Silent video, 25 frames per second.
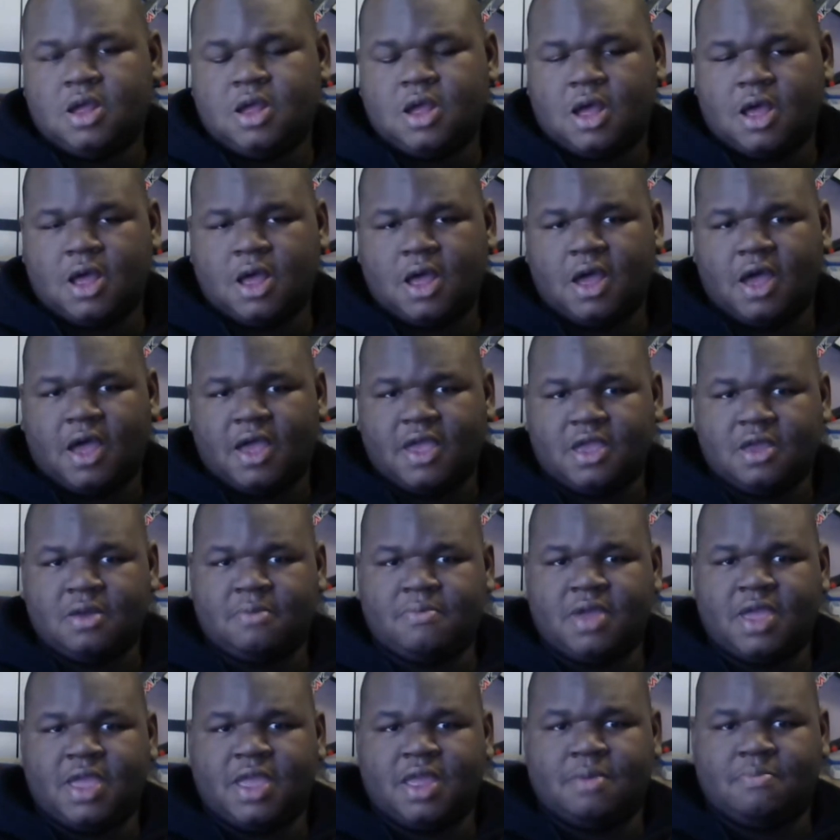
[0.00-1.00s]

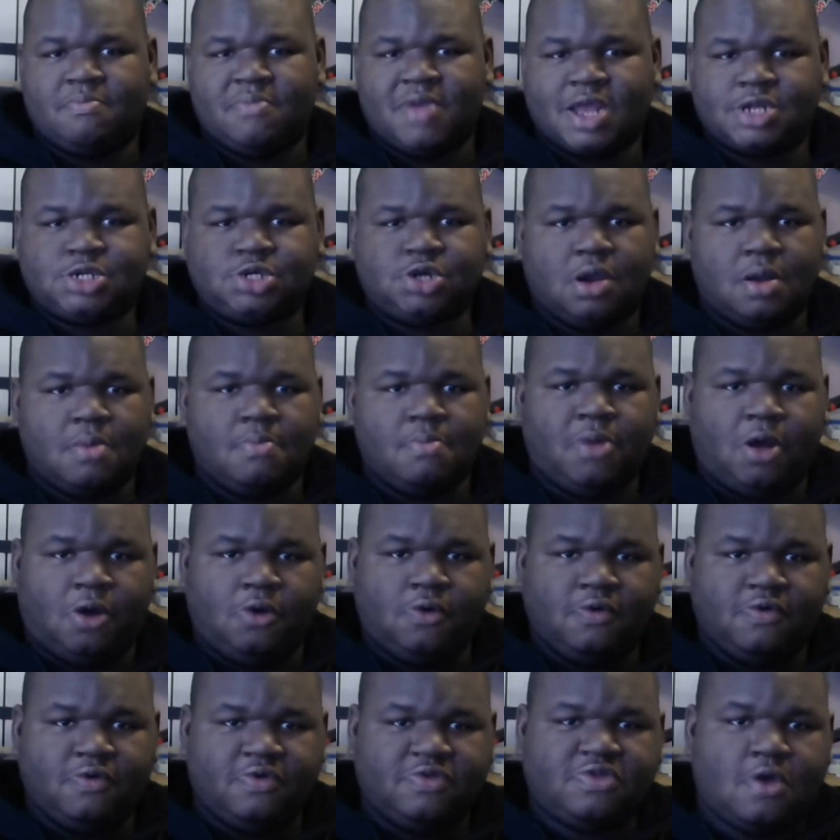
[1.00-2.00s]
M8 metric
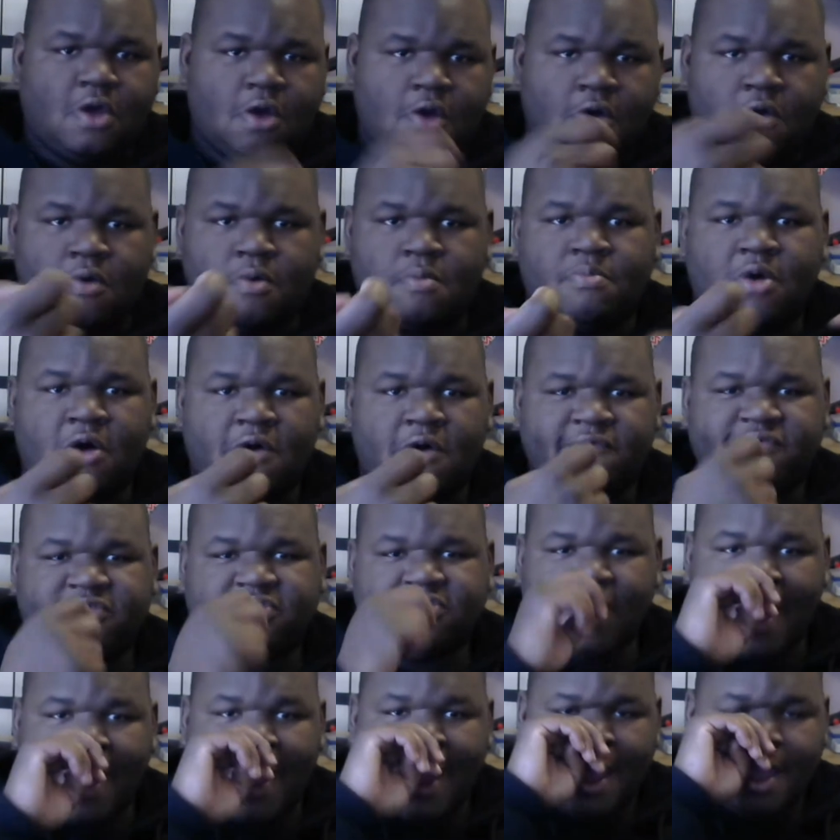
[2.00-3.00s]
bolts on both
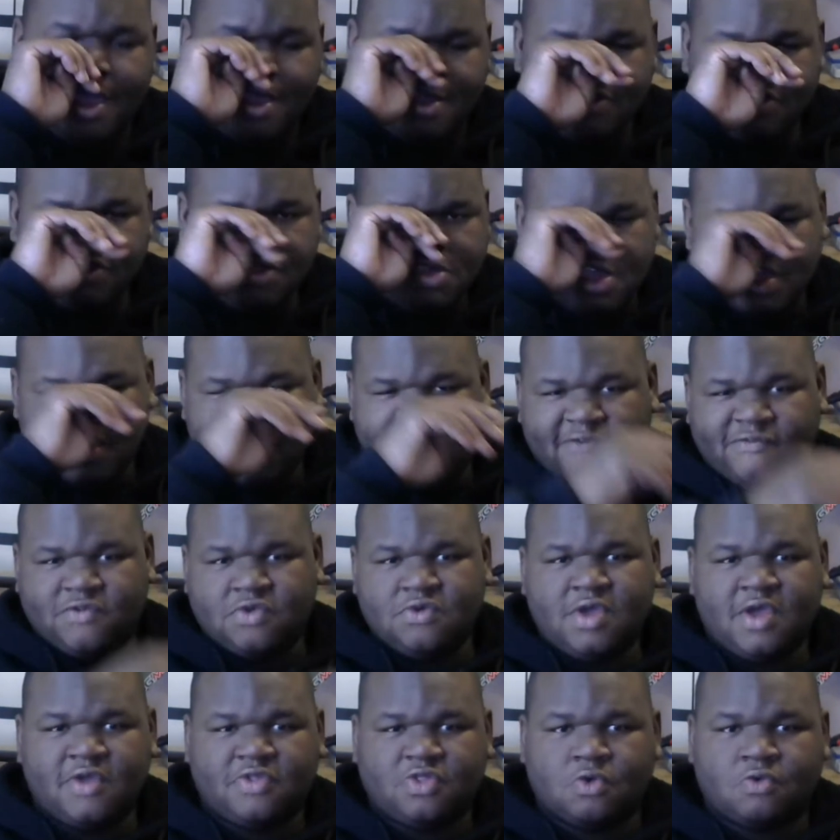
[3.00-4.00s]
sides. If
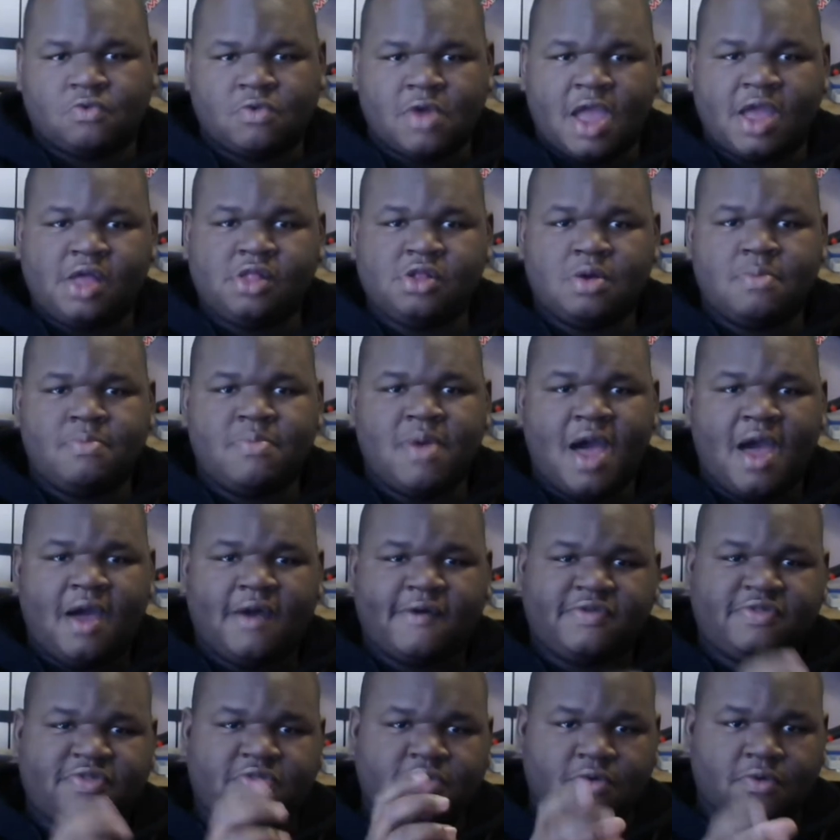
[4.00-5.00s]
you get the regular
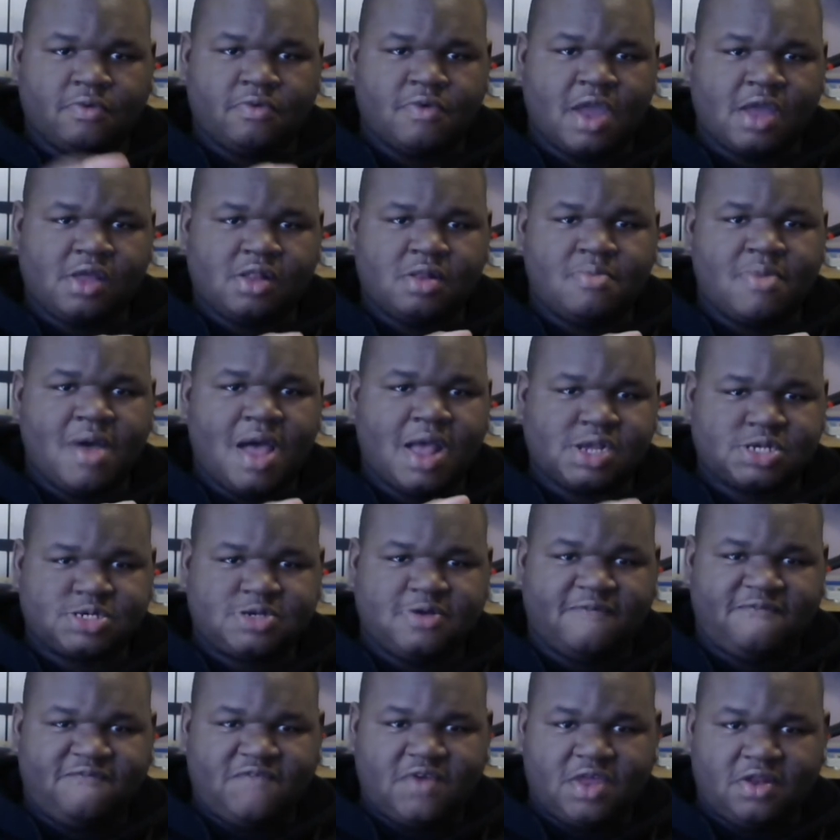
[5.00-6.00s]
box
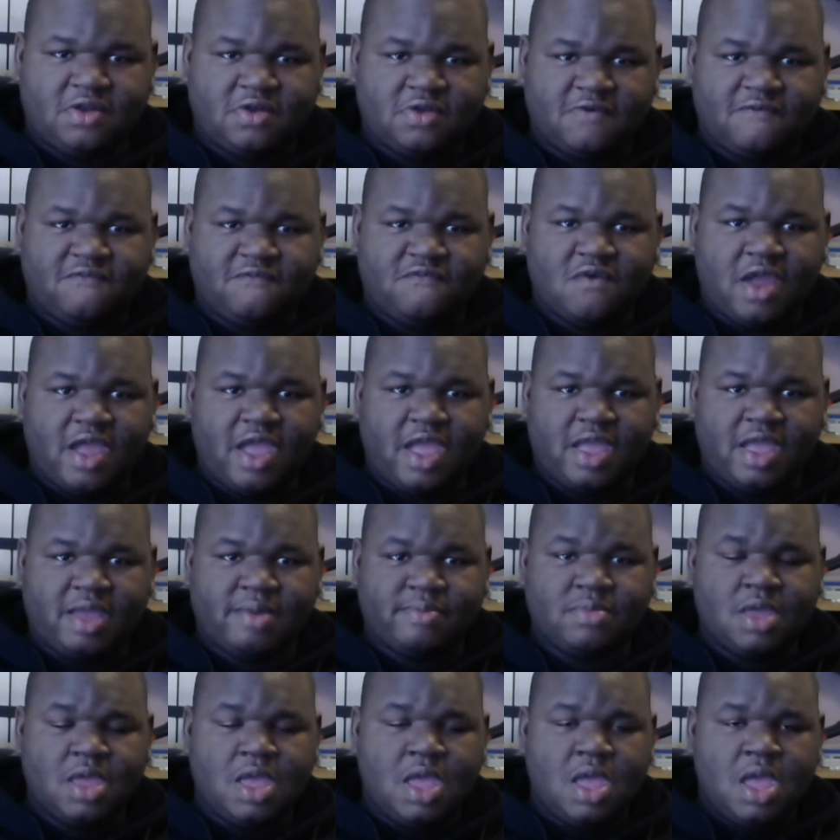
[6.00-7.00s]
should fit in the
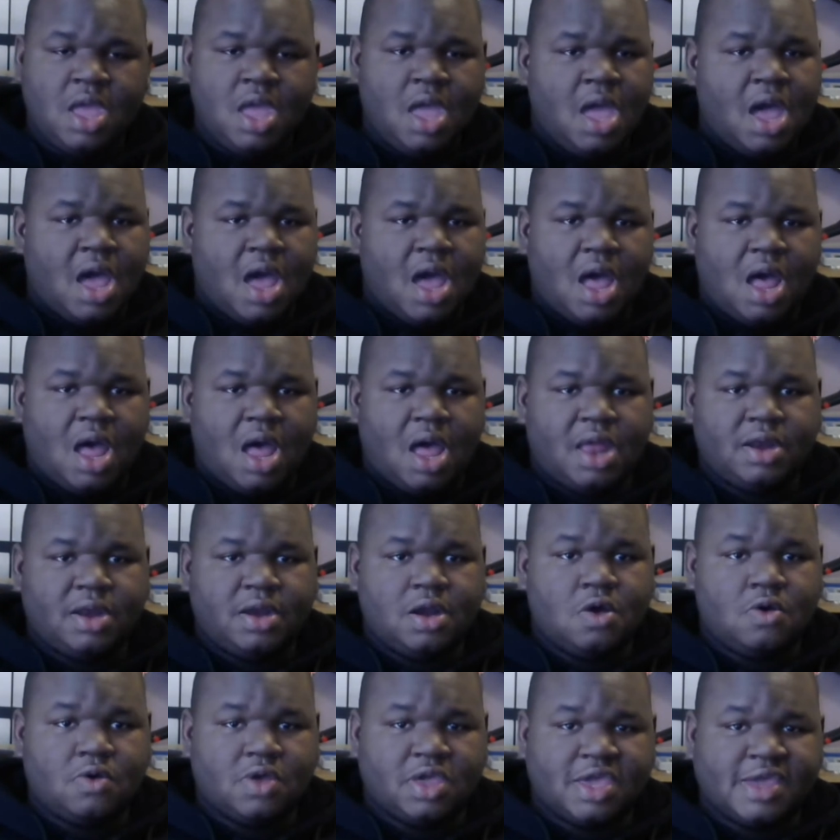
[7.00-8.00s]
frame,
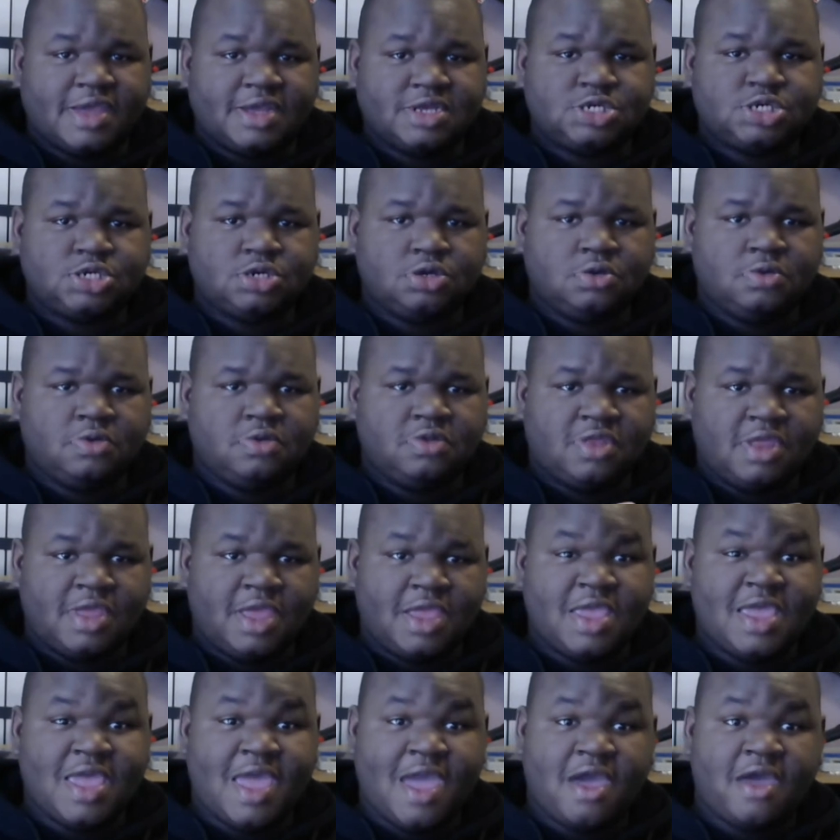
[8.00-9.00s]
no issue.
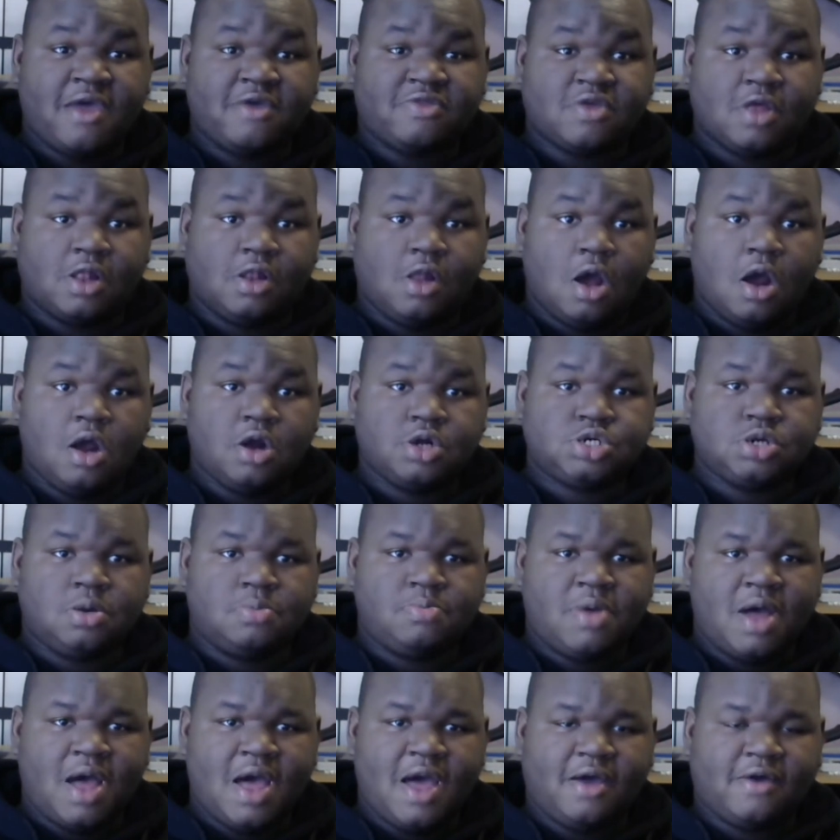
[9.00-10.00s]
He has a larger
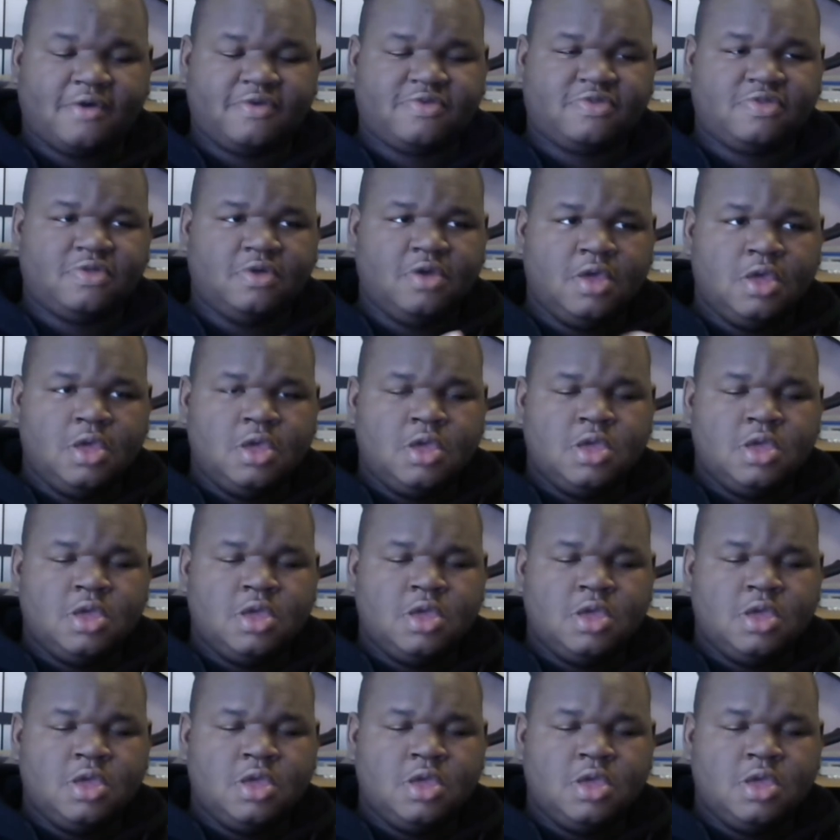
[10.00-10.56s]
box.